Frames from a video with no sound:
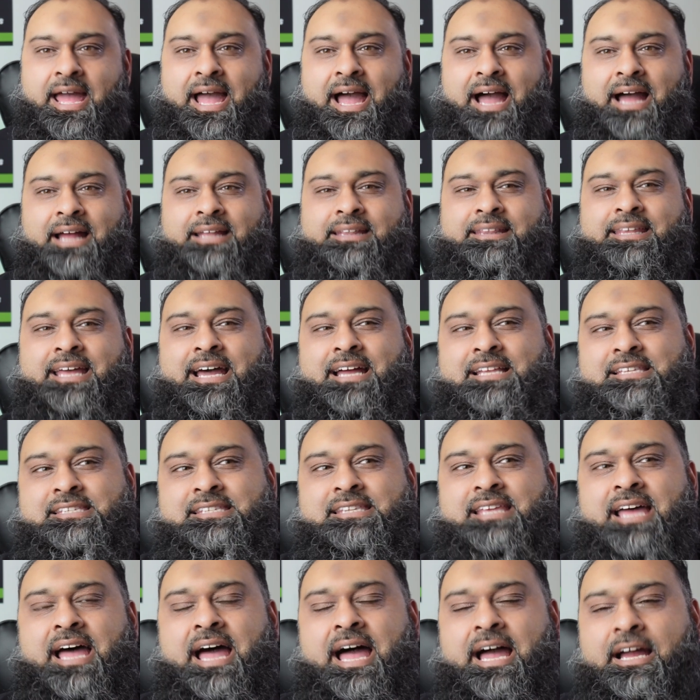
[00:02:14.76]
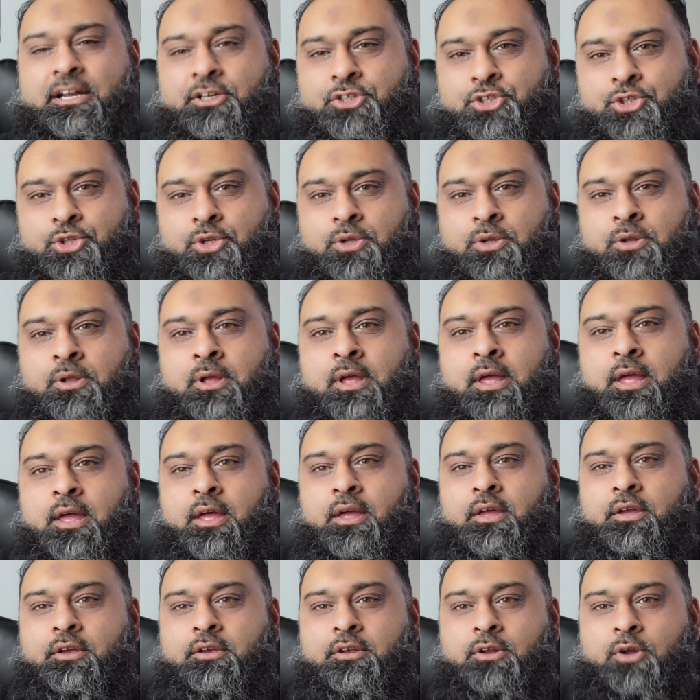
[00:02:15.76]
And that's the actual,
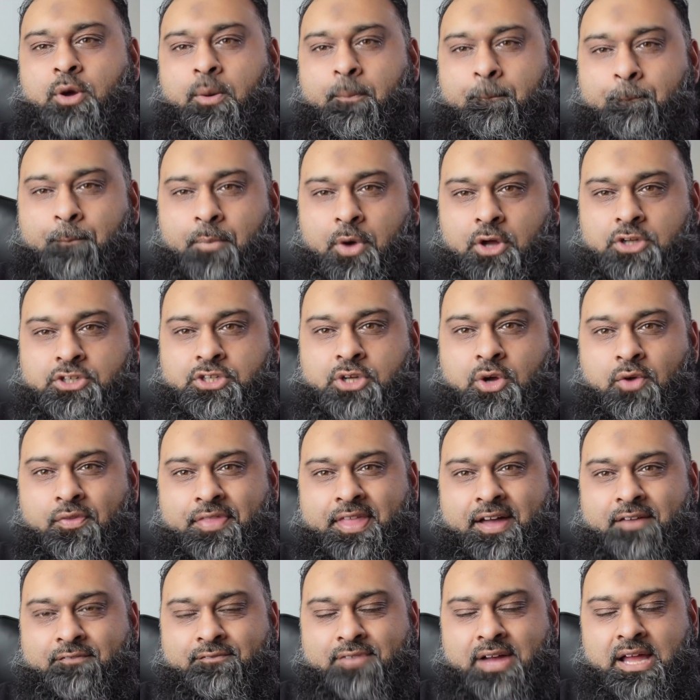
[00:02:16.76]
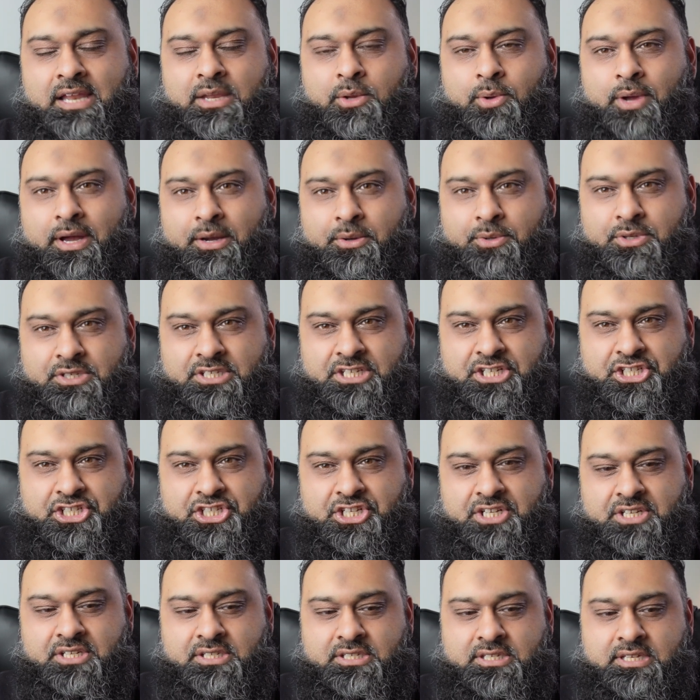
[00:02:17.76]
motto that value
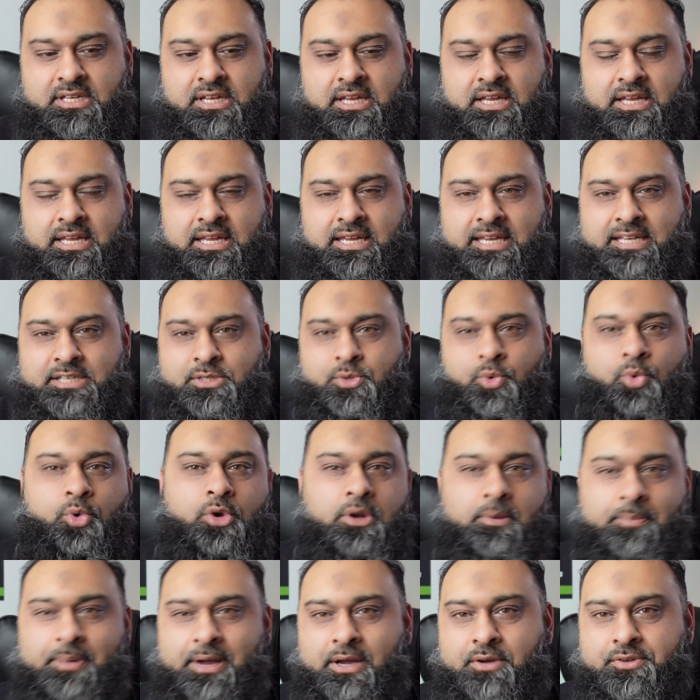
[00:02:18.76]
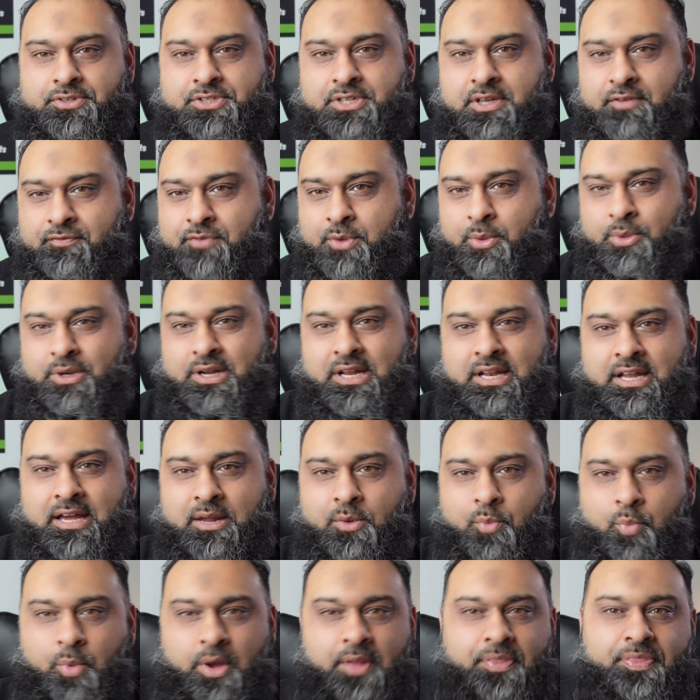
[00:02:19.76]
acquisitions is all about. So if you want to
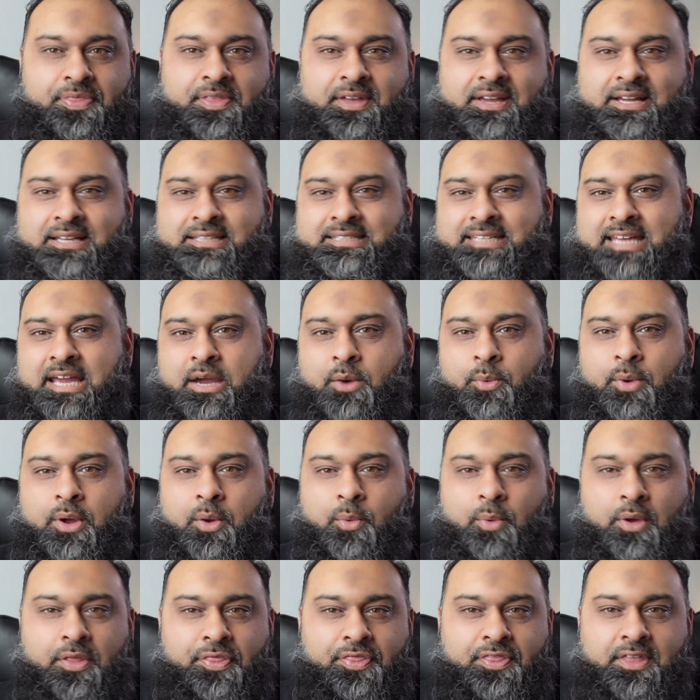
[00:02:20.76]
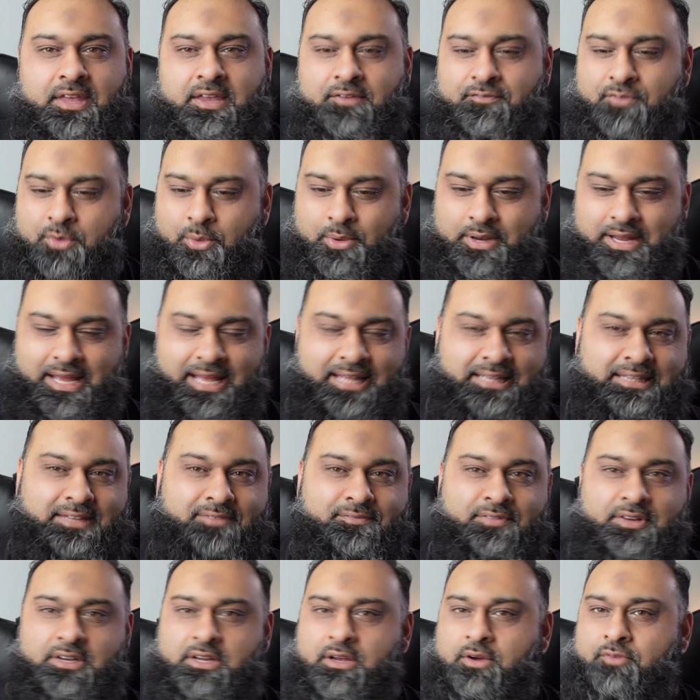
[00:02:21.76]
learn one thing and take away one thing, if you want to end the
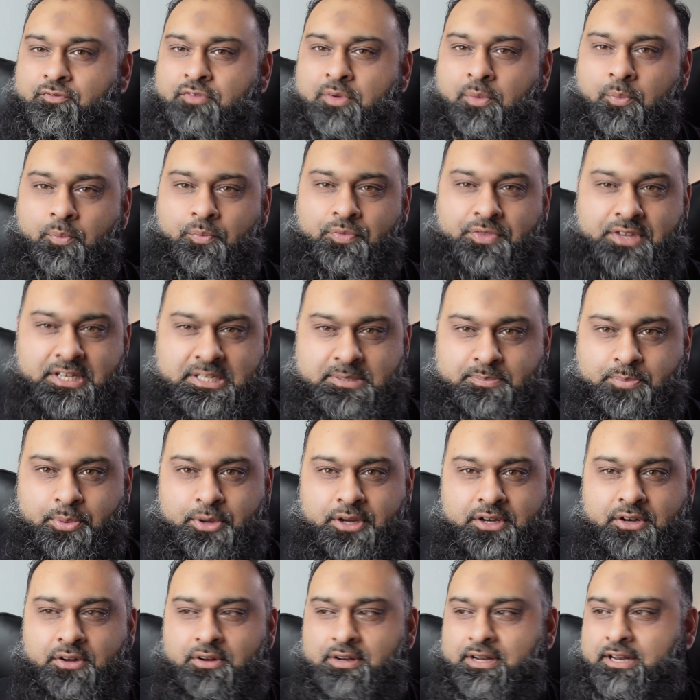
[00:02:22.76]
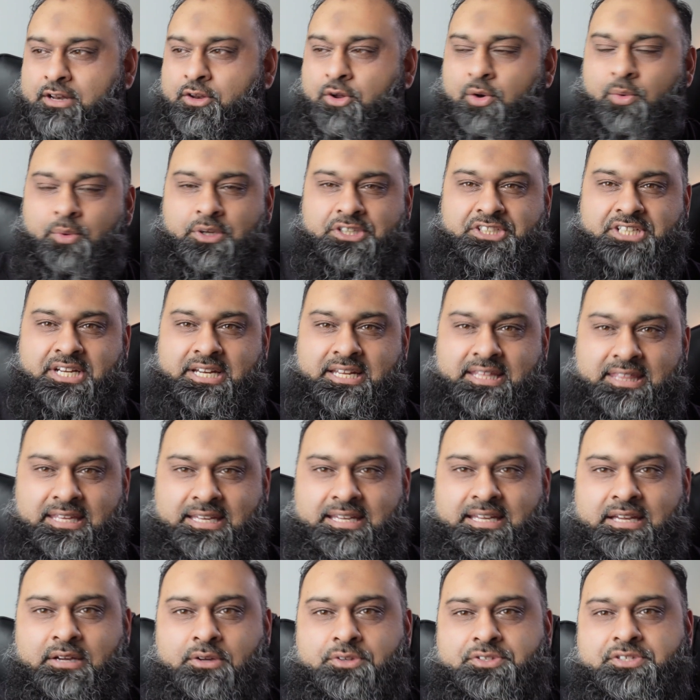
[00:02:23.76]
video from this point on and not watch
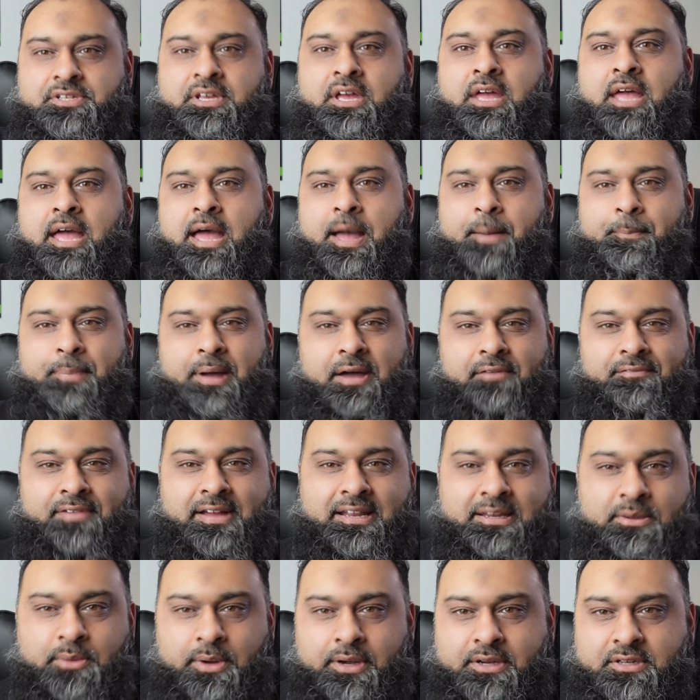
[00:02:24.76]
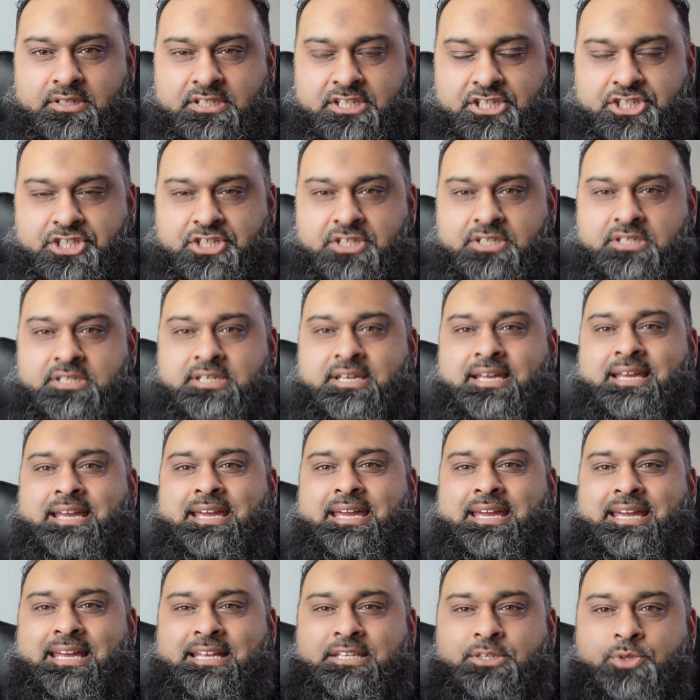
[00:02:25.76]
anything else about value acquisitions,
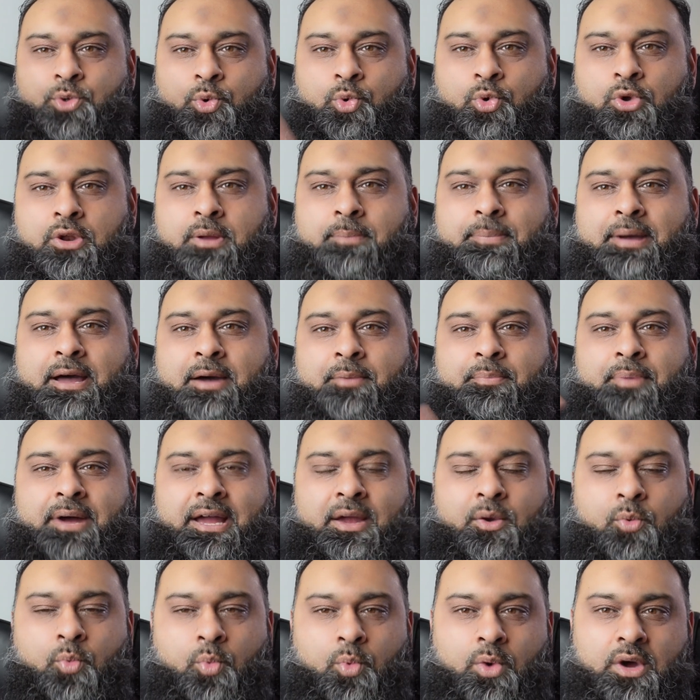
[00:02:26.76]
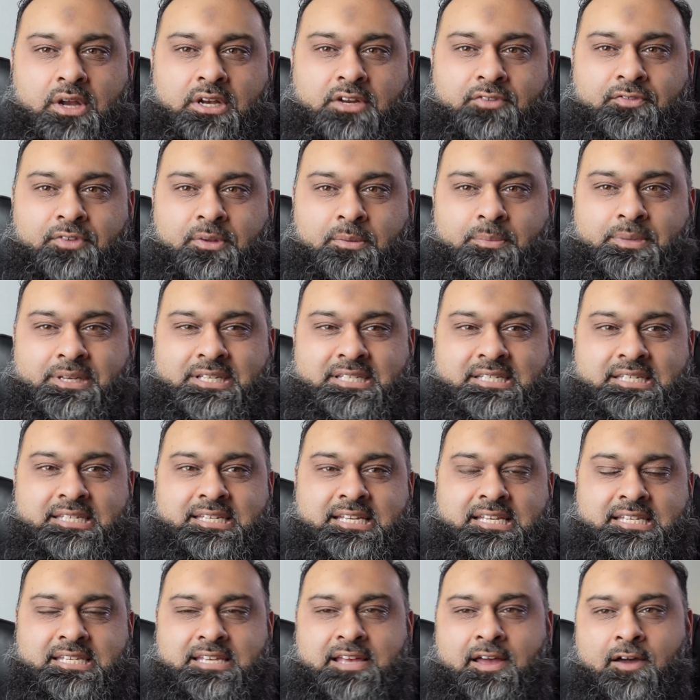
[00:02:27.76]
it's all about buying wonderful
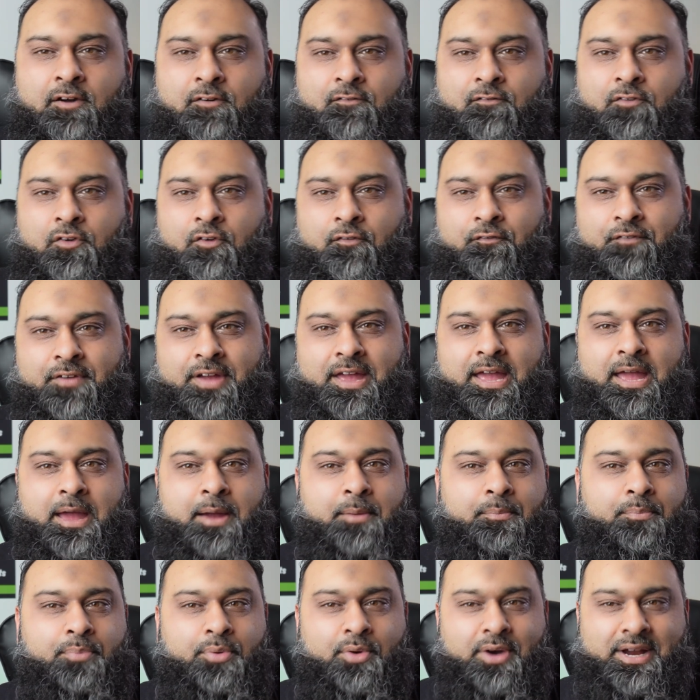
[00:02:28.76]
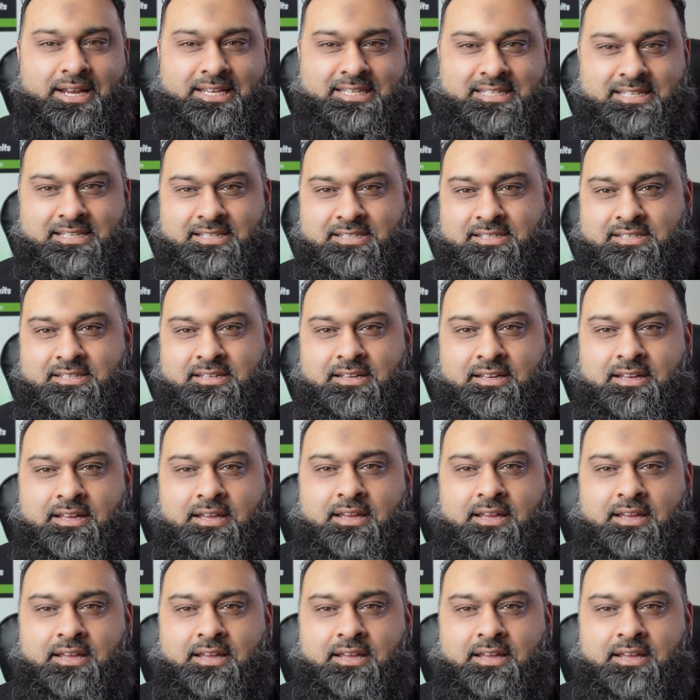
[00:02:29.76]
businesses for fair prices.